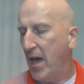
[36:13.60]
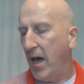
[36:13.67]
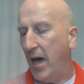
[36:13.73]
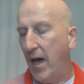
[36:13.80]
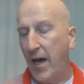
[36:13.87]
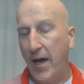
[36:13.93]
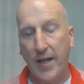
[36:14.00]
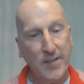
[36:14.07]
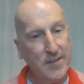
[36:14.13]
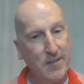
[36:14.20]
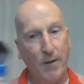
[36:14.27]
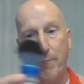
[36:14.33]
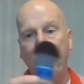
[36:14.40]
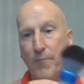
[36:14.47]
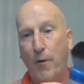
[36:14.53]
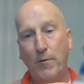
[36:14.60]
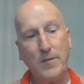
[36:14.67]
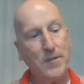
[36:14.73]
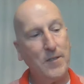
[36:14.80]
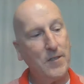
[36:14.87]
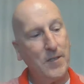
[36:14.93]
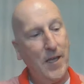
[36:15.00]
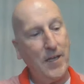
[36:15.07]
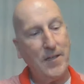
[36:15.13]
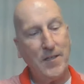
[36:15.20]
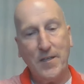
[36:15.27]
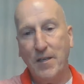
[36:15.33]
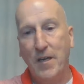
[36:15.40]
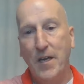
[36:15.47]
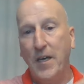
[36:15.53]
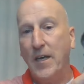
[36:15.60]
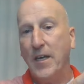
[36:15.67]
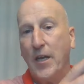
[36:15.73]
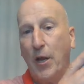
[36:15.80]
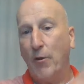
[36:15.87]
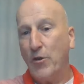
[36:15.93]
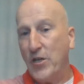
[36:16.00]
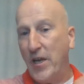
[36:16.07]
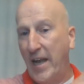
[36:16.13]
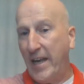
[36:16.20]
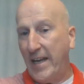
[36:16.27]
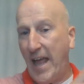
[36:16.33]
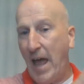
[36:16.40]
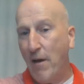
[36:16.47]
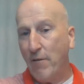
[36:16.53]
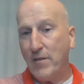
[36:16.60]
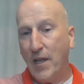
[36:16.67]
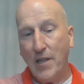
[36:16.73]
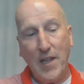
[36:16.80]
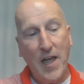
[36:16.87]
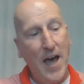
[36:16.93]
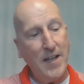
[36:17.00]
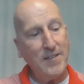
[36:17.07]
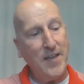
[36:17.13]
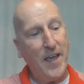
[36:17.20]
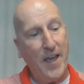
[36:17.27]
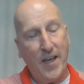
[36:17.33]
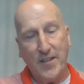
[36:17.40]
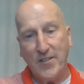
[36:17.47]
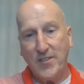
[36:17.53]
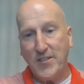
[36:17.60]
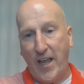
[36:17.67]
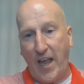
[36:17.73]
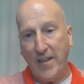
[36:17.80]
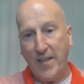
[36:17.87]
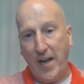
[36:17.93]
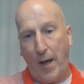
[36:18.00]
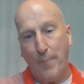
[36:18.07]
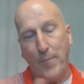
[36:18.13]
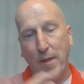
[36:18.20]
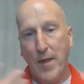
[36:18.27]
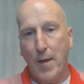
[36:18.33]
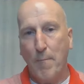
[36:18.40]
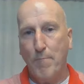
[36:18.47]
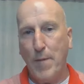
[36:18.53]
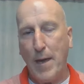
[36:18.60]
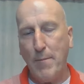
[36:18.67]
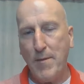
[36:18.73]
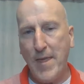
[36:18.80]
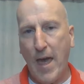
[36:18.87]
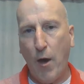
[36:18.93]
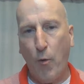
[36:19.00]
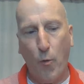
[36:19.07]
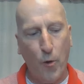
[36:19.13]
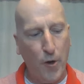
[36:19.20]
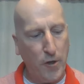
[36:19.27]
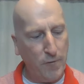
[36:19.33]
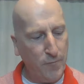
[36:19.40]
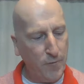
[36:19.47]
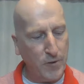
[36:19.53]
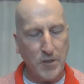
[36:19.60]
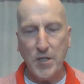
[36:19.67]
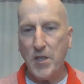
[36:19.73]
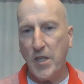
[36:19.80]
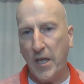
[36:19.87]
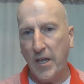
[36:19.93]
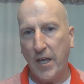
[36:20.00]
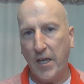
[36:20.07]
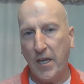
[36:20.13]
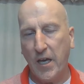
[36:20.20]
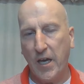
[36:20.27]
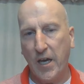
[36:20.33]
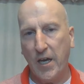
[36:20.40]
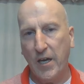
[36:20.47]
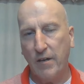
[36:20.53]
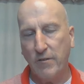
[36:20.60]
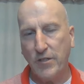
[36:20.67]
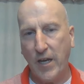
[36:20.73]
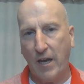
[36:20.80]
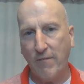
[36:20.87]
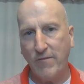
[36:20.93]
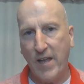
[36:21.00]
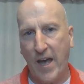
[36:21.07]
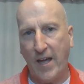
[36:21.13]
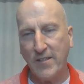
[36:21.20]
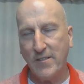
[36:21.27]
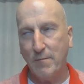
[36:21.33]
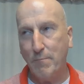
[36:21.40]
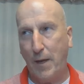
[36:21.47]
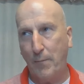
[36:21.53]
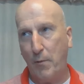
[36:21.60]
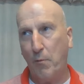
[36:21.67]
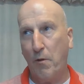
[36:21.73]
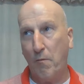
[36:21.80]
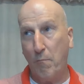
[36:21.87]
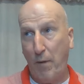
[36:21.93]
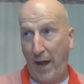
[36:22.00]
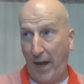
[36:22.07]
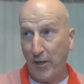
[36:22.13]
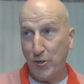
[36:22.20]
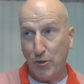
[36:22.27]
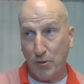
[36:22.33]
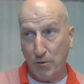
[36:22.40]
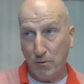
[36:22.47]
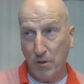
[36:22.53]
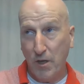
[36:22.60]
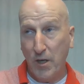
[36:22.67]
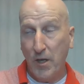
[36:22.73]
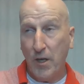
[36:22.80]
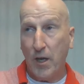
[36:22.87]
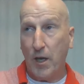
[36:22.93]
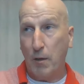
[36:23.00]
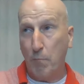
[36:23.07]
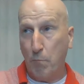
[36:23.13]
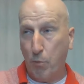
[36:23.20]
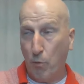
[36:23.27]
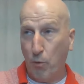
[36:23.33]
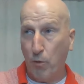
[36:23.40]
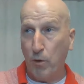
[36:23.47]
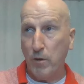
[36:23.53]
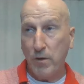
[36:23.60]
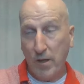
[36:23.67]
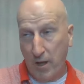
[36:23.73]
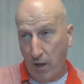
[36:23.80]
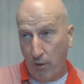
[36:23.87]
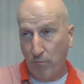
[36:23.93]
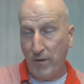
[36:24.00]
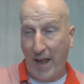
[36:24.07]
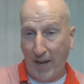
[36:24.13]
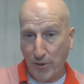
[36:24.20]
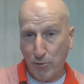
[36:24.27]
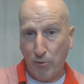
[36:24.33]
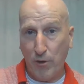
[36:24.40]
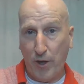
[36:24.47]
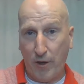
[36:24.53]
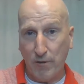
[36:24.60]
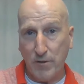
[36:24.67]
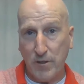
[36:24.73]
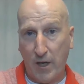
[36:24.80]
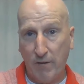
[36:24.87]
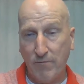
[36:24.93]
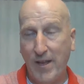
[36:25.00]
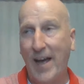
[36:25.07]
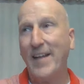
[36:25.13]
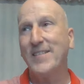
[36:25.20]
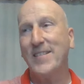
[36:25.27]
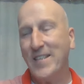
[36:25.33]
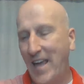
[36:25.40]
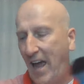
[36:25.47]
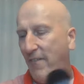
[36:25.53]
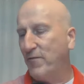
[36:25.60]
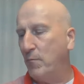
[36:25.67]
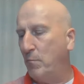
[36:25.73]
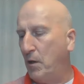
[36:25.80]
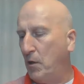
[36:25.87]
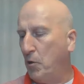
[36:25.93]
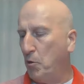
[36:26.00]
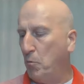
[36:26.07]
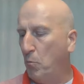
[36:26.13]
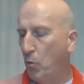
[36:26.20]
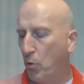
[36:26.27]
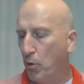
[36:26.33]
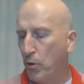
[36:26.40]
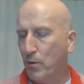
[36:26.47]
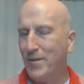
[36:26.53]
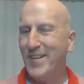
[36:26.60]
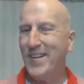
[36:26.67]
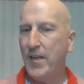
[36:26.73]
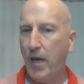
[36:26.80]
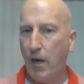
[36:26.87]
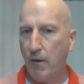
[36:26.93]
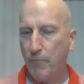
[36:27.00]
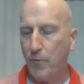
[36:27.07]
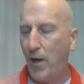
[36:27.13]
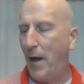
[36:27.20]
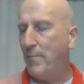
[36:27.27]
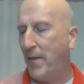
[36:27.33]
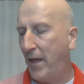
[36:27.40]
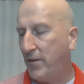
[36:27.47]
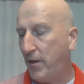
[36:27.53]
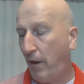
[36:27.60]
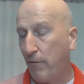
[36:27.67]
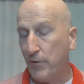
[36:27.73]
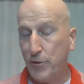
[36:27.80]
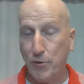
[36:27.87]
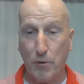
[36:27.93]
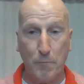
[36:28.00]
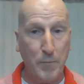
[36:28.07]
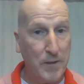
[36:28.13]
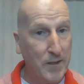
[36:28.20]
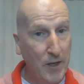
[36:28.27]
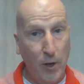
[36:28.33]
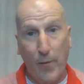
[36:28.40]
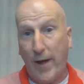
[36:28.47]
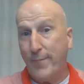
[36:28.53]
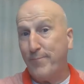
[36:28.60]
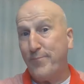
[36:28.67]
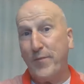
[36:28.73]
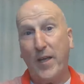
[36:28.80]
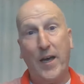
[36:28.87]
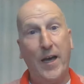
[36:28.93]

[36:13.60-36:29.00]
And some folks just like to, you know, shake it out a lot and stand it up. Maybe that works for synthetic shave knots, and maybe with badger and boar, you know, natural hair shave knots, you have to be a little more careful. I'm not entirely sure. But you know what?